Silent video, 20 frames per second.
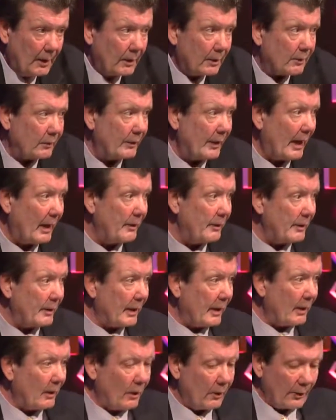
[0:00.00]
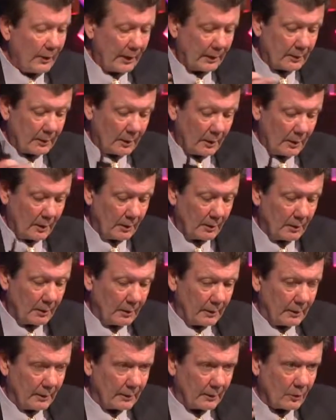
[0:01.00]
Because now you got all that
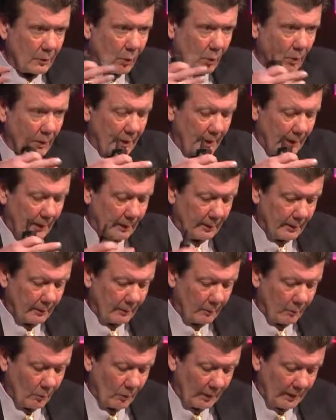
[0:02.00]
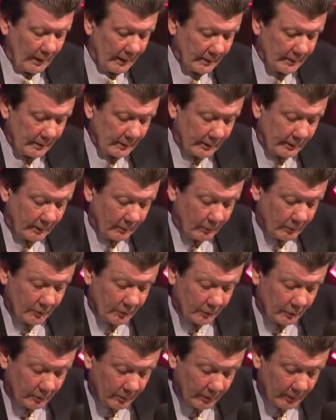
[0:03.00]
coordinated in one entity, which
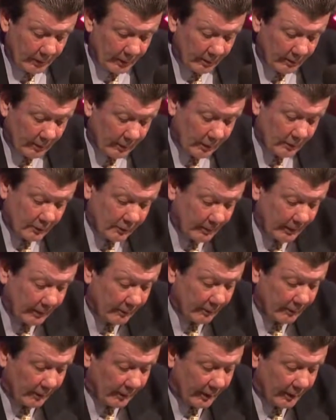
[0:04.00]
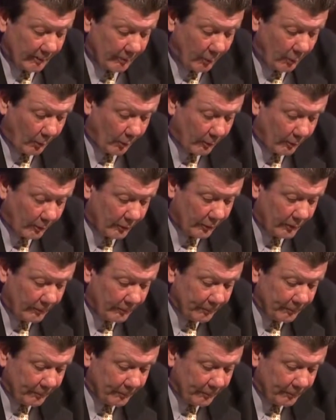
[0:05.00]
is really, to me, very important.